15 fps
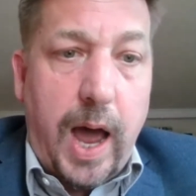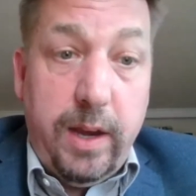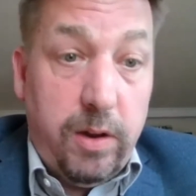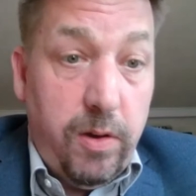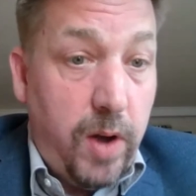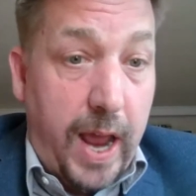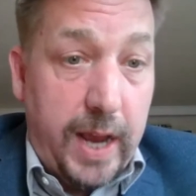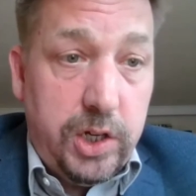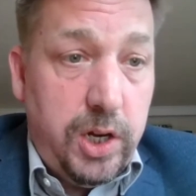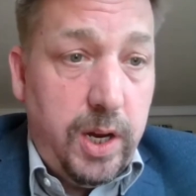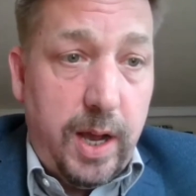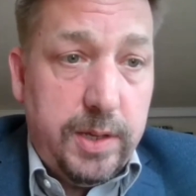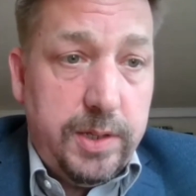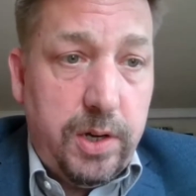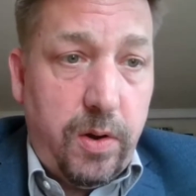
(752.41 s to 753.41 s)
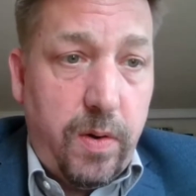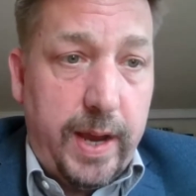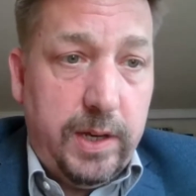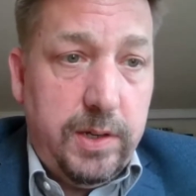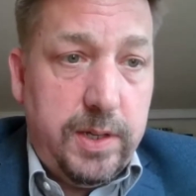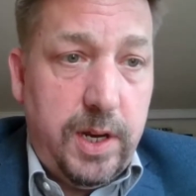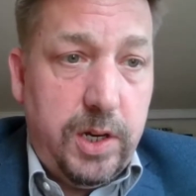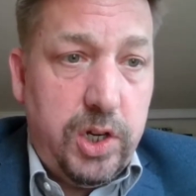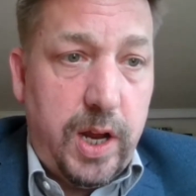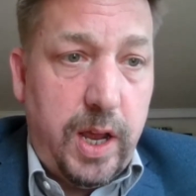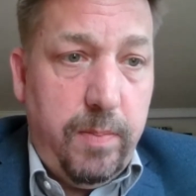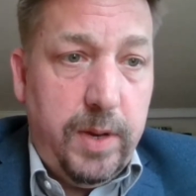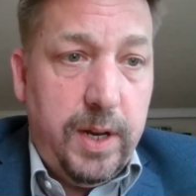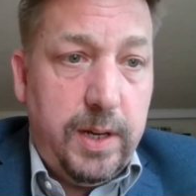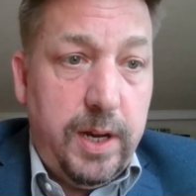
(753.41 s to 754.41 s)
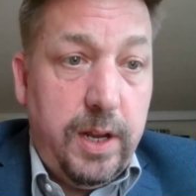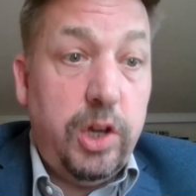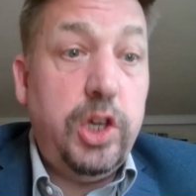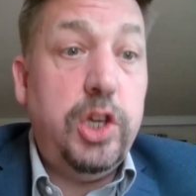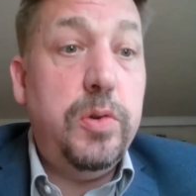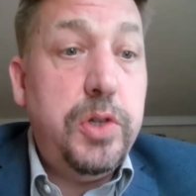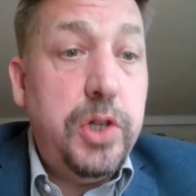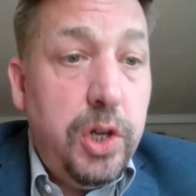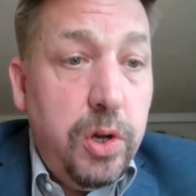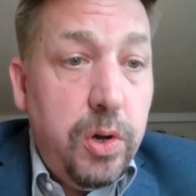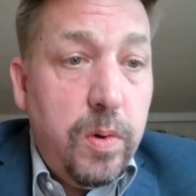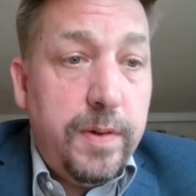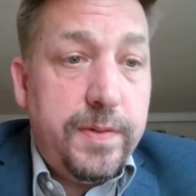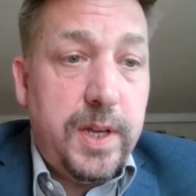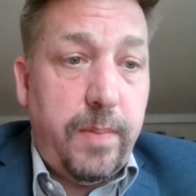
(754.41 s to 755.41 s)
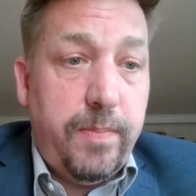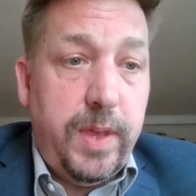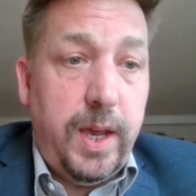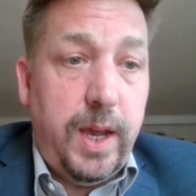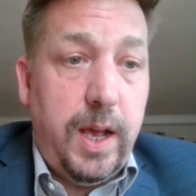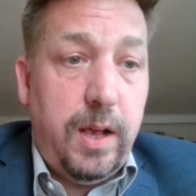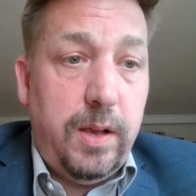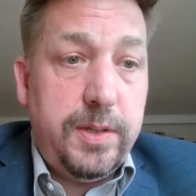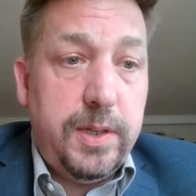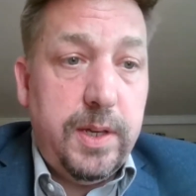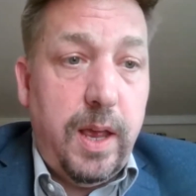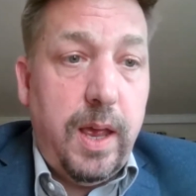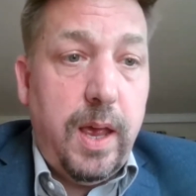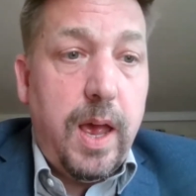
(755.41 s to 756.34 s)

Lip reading: I don't actually answer your accusation, I immediately accuse you of something else.